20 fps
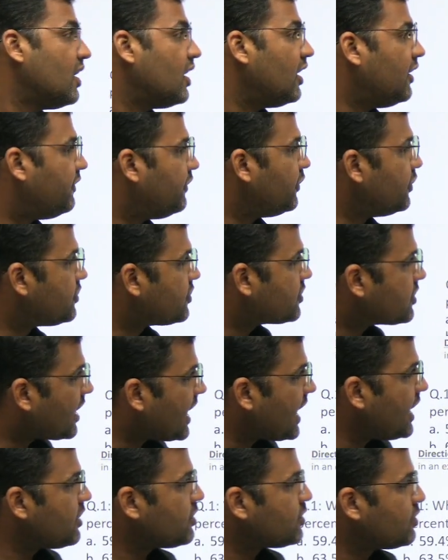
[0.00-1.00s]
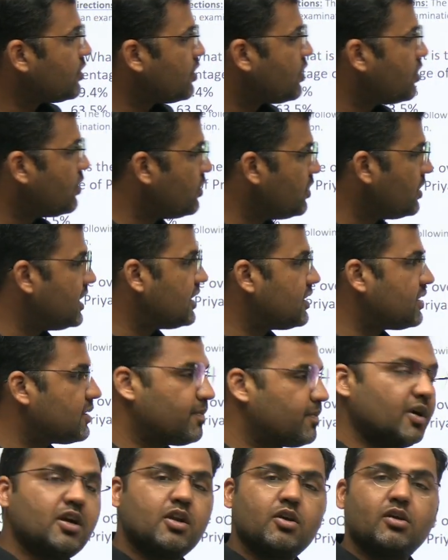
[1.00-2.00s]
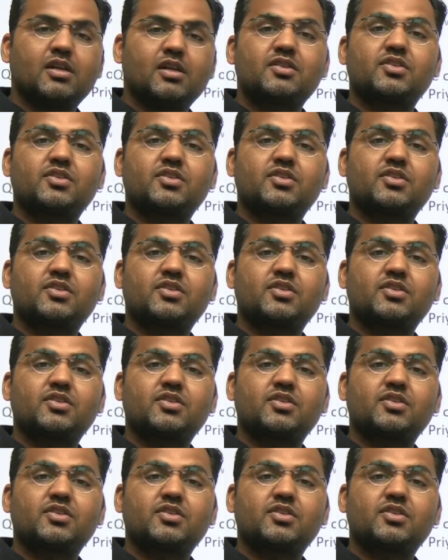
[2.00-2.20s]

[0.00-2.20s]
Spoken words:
If you try to do this particular